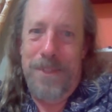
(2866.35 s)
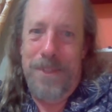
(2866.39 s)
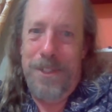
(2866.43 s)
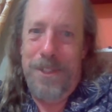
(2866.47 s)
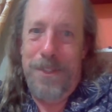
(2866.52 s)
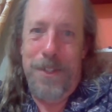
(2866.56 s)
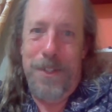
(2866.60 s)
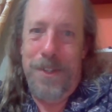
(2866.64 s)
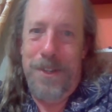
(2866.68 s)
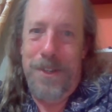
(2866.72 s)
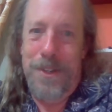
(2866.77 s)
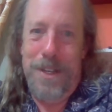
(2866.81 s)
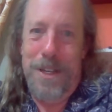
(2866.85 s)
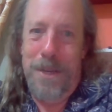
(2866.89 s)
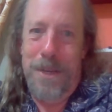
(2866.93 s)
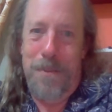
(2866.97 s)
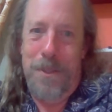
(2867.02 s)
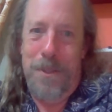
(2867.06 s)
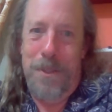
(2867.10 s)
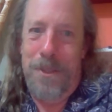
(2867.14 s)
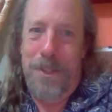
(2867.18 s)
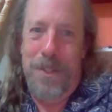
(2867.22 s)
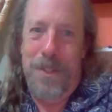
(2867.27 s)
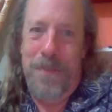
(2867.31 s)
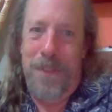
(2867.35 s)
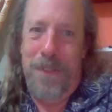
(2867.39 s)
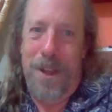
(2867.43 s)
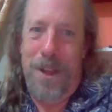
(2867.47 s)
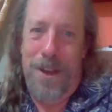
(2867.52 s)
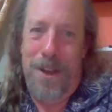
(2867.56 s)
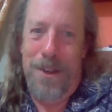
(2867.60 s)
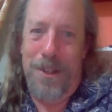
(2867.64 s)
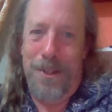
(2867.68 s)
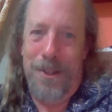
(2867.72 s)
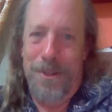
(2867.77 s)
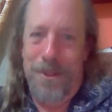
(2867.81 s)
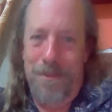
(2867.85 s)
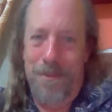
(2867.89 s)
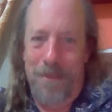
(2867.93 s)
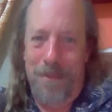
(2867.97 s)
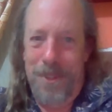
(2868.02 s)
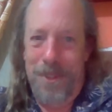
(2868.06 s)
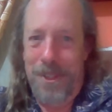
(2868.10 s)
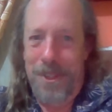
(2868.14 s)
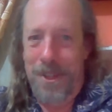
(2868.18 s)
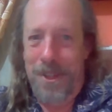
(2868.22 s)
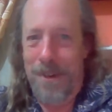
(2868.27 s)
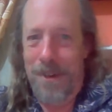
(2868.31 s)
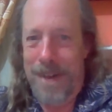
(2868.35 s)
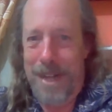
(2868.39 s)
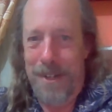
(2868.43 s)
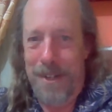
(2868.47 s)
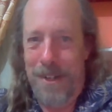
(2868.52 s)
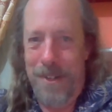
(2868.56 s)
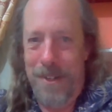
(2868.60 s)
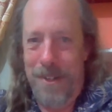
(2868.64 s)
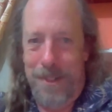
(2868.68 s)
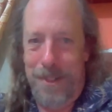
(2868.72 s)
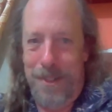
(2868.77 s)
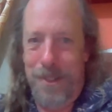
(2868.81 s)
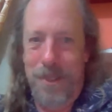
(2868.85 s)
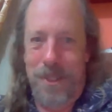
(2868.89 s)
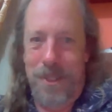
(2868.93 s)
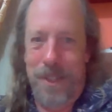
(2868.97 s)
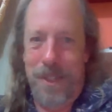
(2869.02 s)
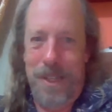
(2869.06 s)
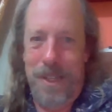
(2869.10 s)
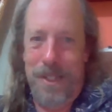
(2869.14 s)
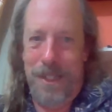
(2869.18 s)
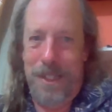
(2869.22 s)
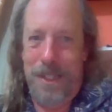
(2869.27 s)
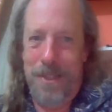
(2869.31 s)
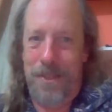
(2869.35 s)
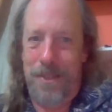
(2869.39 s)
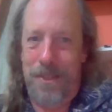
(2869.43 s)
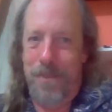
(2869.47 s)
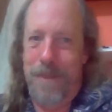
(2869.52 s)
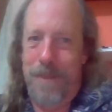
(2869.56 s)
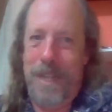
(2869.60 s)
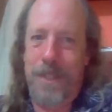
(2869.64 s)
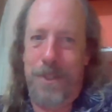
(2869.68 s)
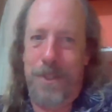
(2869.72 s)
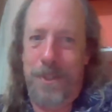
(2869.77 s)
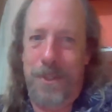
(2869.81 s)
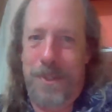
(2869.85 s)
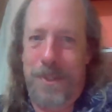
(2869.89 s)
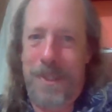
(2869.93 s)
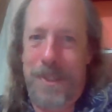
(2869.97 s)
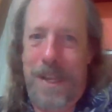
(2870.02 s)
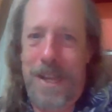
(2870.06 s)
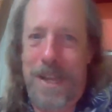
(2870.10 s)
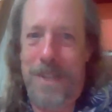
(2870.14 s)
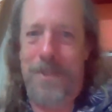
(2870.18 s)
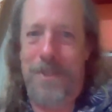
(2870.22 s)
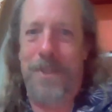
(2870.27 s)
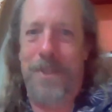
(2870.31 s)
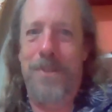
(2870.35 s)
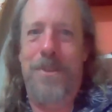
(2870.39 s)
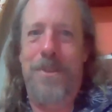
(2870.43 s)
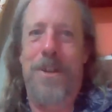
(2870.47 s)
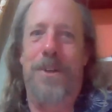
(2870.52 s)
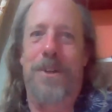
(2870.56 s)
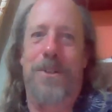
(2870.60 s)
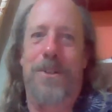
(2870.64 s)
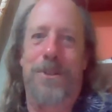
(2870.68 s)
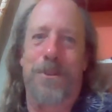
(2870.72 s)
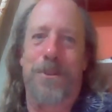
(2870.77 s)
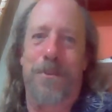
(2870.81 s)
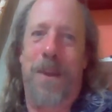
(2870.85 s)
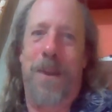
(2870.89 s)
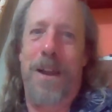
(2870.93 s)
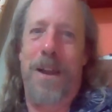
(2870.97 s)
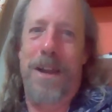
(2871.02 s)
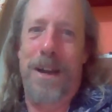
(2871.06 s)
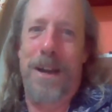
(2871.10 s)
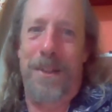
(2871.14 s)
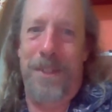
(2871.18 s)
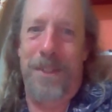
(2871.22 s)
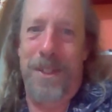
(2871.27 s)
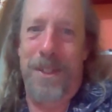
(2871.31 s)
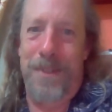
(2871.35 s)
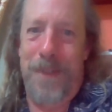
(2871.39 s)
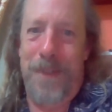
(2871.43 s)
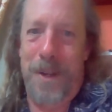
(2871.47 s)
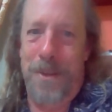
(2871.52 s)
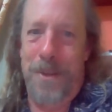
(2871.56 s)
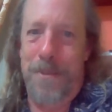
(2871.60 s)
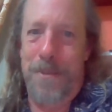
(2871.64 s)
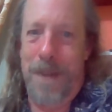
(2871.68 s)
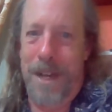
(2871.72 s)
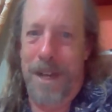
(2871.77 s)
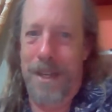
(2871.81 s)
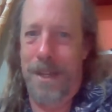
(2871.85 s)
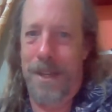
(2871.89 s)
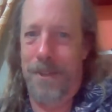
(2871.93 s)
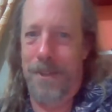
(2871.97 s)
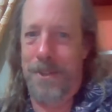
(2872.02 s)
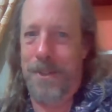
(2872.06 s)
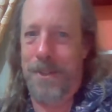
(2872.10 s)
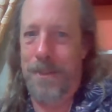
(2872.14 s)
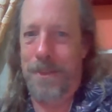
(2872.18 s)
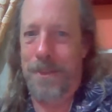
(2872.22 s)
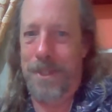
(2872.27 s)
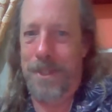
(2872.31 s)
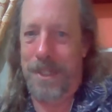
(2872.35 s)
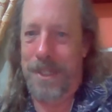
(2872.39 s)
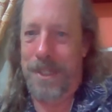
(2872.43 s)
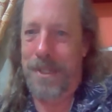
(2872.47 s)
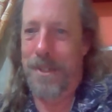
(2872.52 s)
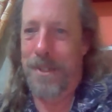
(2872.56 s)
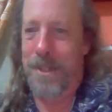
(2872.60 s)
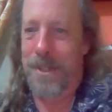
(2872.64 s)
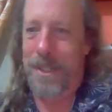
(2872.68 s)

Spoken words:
Is going to help you live longer. You go out there and do something, get some exercise. Who knows? You probably outlive everybody else that was scared